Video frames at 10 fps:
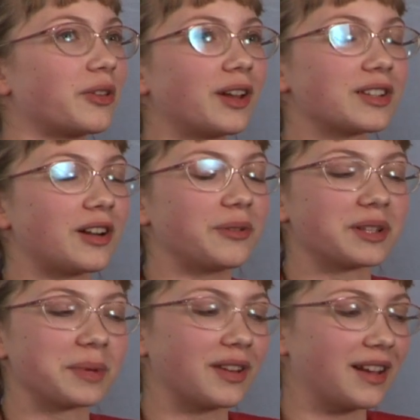thing has always
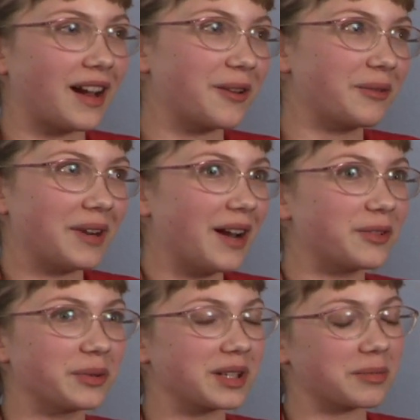been like, I don't have
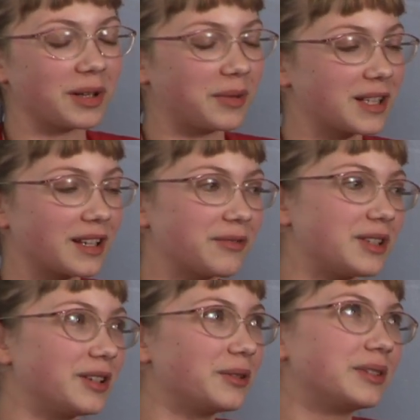to explain myself
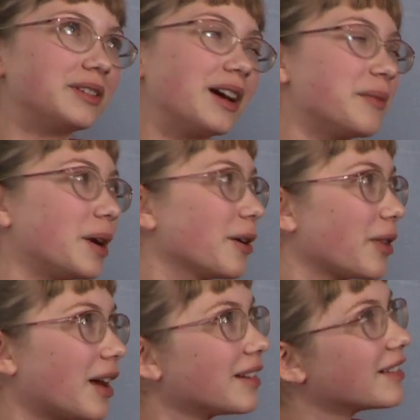to you, and I admire
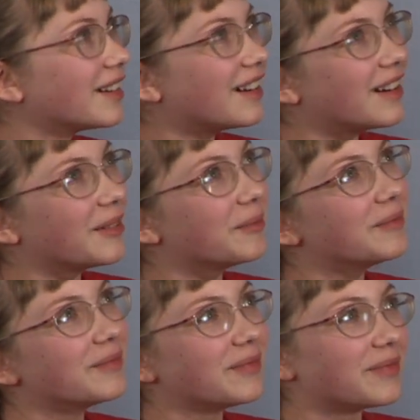that. Um,
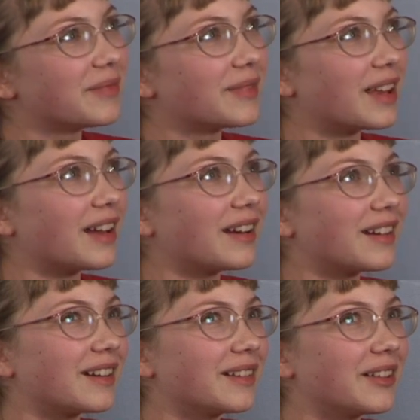and
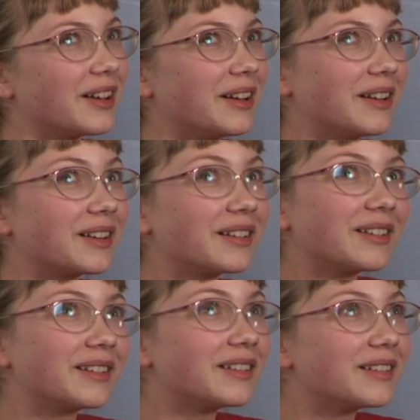I like
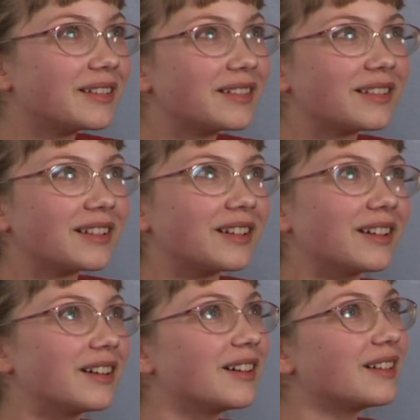uh,
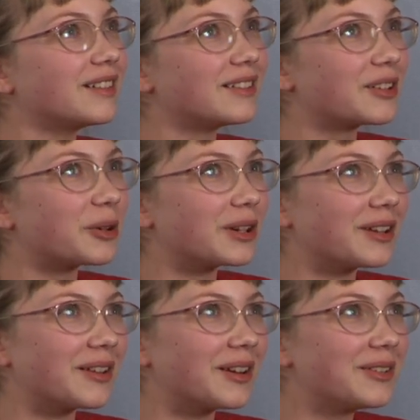Courtney
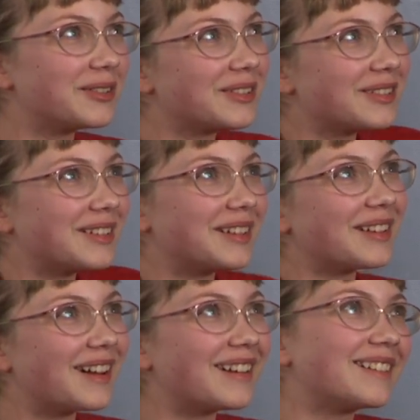Love a
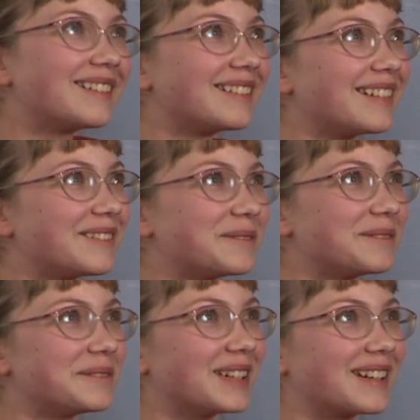lot
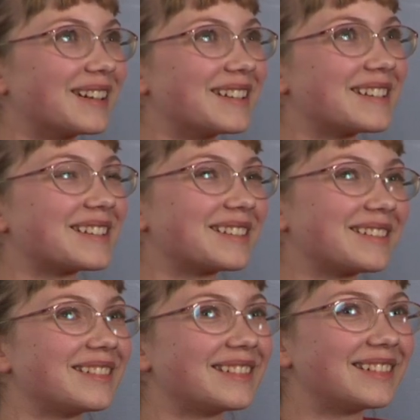because
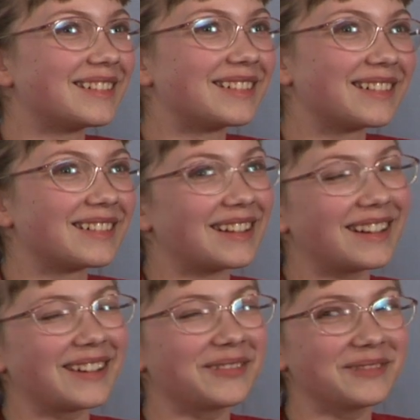
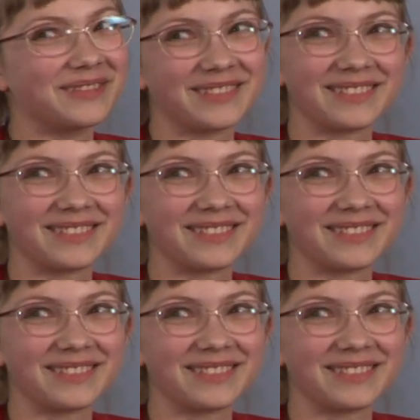um,